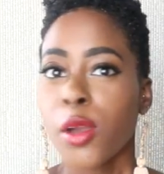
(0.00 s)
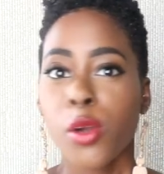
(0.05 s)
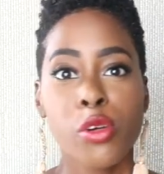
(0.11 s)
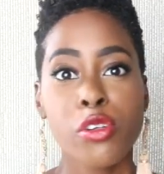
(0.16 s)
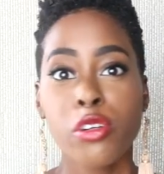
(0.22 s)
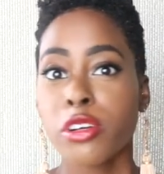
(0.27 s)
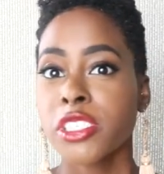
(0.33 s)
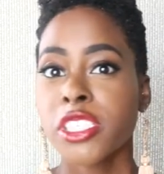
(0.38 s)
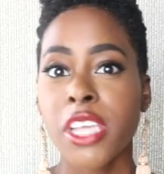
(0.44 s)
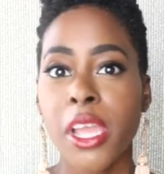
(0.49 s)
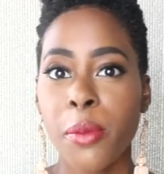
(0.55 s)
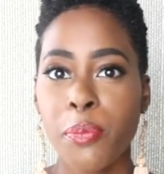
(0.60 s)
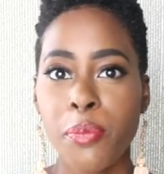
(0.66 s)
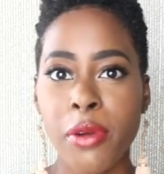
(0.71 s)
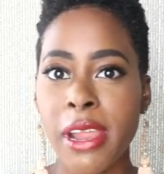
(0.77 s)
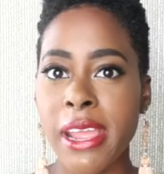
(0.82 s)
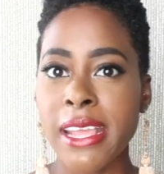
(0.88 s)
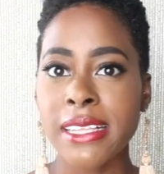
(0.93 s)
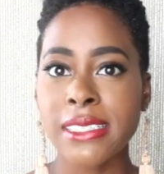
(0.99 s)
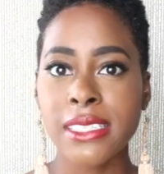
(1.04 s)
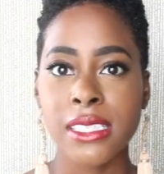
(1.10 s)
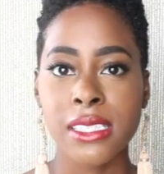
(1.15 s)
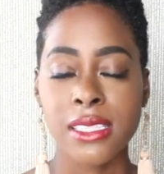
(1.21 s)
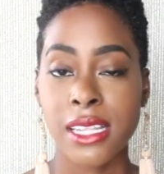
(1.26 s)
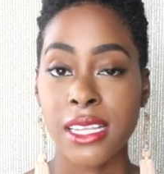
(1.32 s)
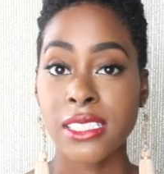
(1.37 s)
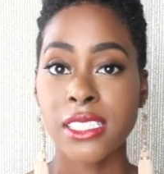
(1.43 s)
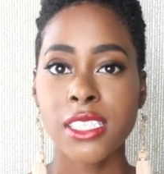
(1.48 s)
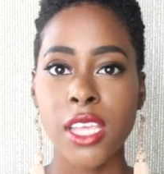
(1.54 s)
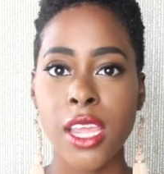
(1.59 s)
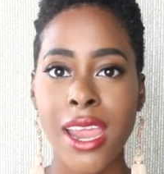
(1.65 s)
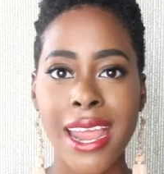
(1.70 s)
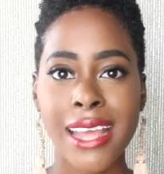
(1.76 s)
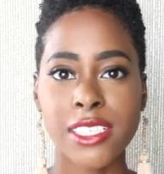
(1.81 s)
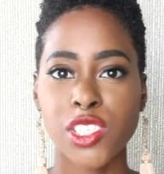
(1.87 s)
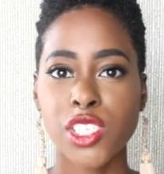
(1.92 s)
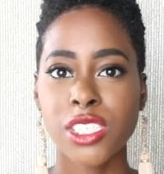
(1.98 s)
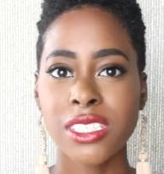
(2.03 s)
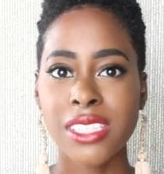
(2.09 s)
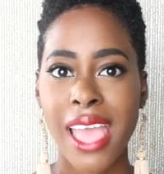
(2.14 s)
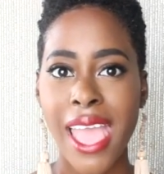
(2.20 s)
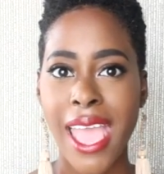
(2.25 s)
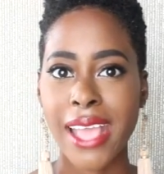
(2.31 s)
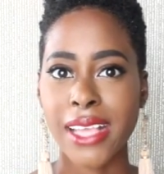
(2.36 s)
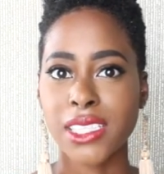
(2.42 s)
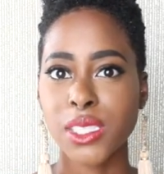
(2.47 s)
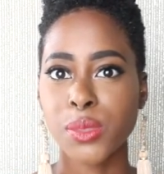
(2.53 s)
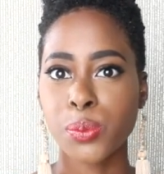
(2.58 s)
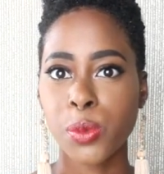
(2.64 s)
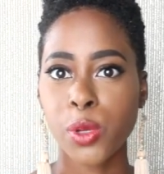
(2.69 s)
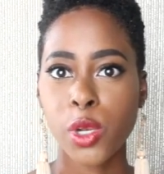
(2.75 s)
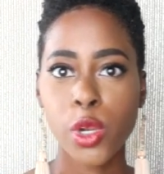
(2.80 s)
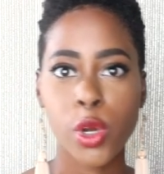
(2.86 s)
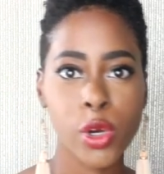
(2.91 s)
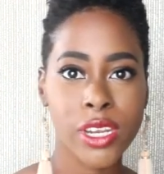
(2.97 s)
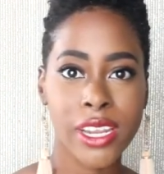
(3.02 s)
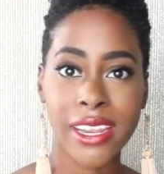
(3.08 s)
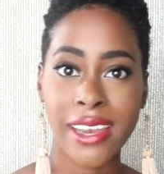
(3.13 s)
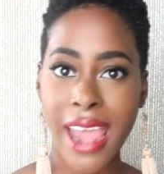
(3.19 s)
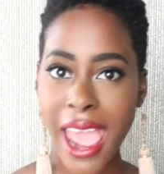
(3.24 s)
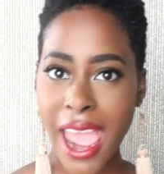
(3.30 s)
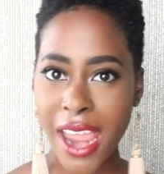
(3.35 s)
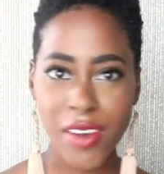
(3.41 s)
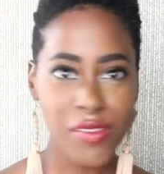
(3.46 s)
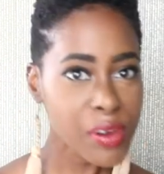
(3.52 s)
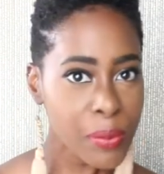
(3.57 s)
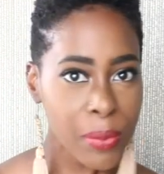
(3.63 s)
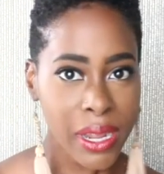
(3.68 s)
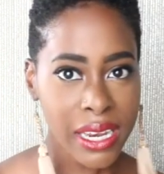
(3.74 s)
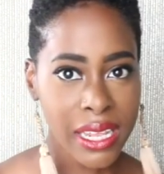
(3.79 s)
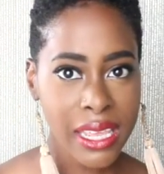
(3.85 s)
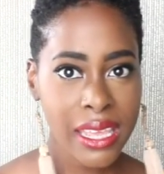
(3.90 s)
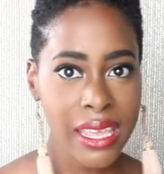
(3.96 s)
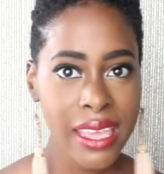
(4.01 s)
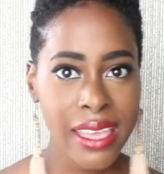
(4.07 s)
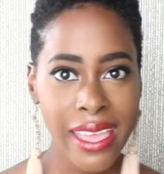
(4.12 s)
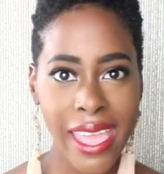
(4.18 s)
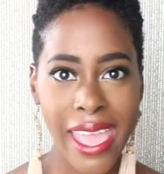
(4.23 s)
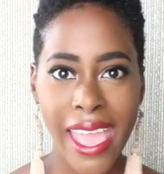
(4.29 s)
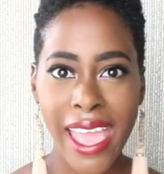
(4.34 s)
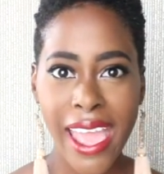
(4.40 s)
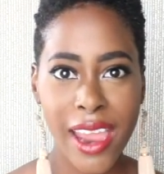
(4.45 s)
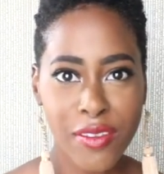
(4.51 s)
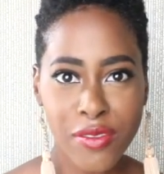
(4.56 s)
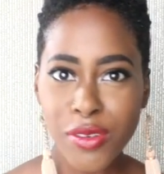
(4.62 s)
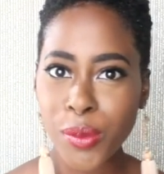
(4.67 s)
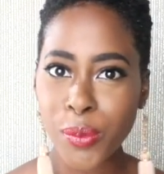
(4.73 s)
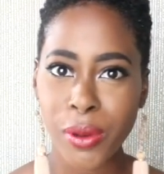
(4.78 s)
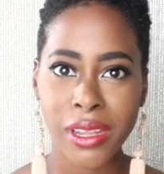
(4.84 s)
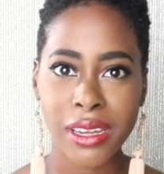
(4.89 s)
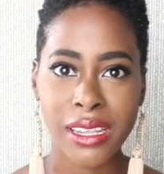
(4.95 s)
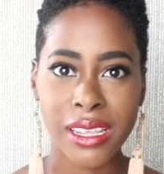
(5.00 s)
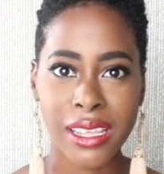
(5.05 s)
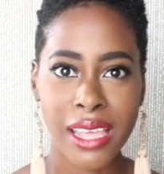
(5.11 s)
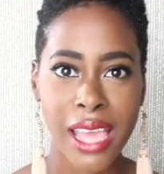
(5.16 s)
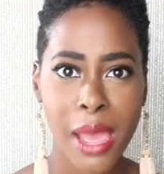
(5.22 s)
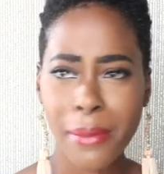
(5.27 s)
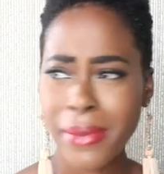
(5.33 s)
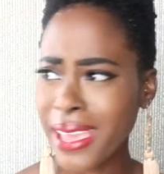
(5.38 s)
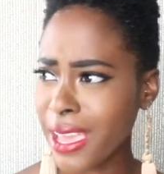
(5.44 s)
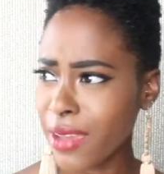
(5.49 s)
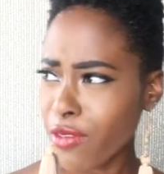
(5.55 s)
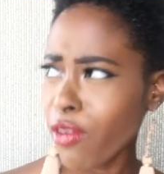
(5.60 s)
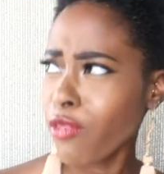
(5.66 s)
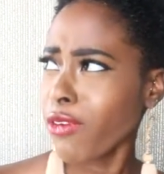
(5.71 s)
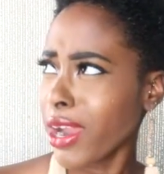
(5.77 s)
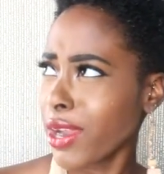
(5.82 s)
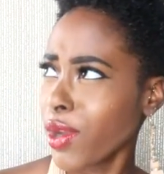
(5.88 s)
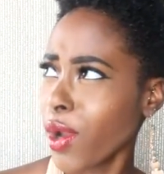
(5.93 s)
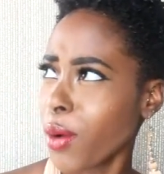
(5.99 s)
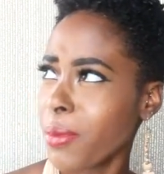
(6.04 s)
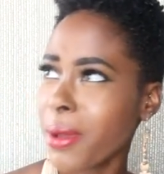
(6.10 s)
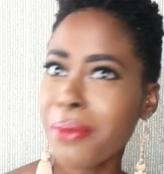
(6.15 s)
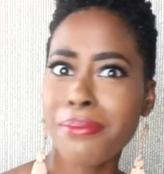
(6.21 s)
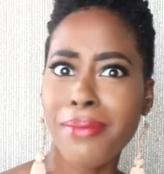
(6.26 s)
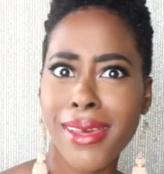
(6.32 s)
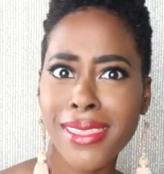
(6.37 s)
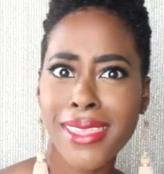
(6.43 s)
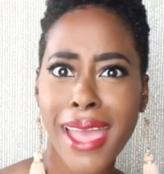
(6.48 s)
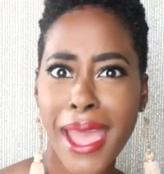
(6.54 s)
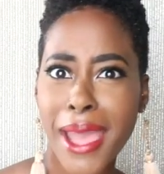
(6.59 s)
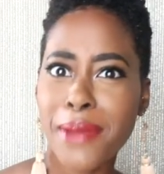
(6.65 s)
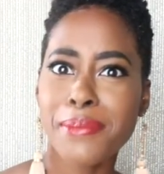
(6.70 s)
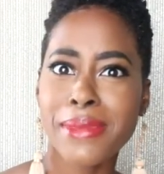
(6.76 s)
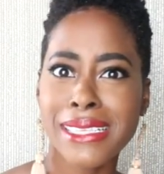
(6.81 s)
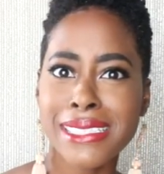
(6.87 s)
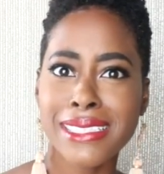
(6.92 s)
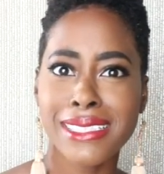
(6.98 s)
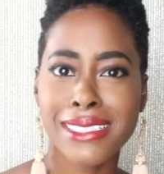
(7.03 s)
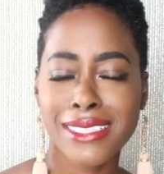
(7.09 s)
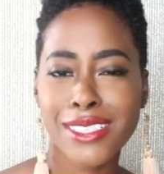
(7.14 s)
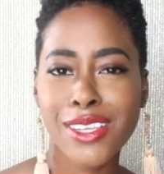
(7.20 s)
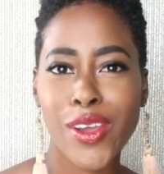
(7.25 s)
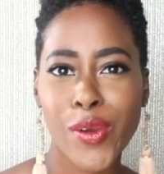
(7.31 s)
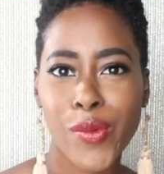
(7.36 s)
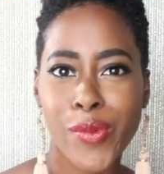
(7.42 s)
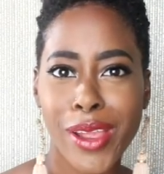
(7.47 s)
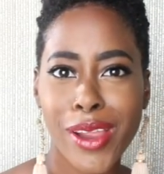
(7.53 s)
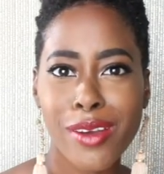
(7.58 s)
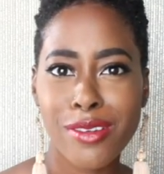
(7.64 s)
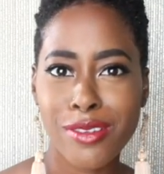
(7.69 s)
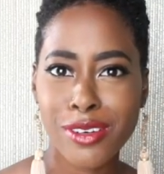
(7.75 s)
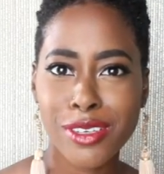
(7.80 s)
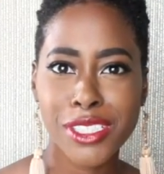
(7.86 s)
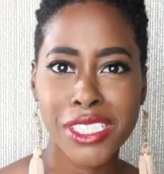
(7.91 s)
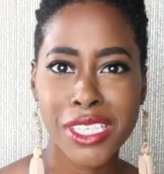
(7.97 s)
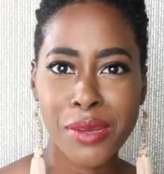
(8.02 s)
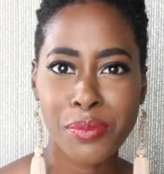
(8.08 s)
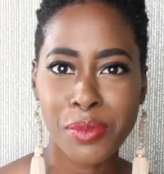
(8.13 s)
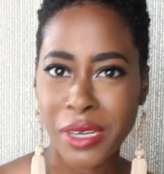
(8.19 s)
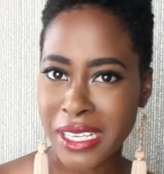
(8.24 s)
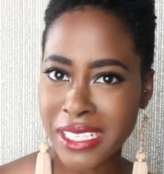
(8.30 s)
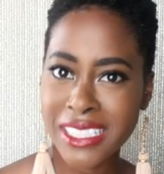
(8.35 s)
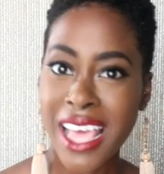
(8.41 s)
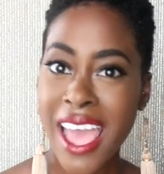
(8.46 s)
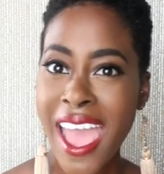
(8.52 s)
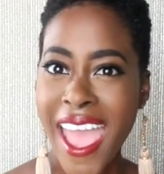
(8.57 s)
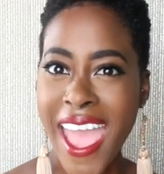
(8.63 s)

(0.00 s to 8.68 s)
crochet braids this year has just exploded everybody everybody I mean even right now my mother and my sister are wearing crochet braids